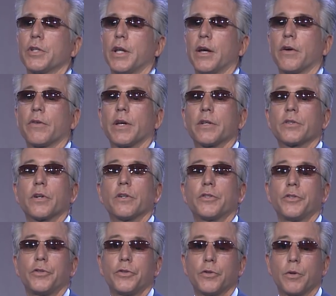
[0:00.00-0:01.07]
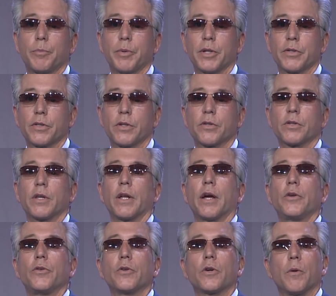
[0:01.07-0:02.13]
and how that touches your business and how
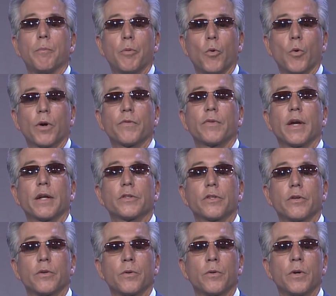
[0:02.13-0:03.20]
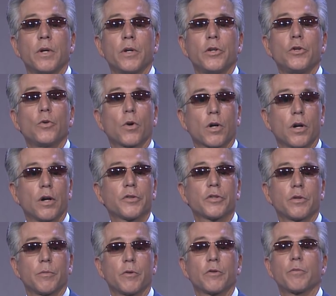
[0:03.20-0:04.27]
you comport that to your
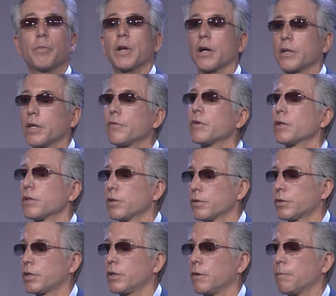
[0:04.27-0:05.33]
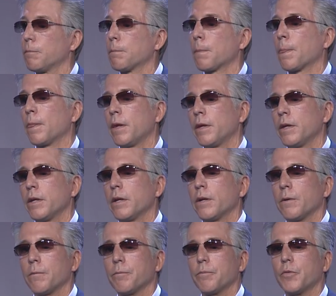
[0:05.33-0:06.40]
customers. But I'll give you a little tip.
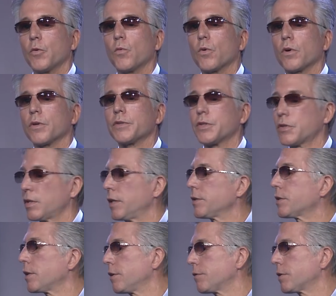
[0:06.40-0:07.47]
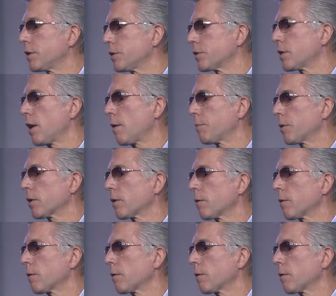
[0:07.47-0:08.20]
The world is sensitive to this topic, mm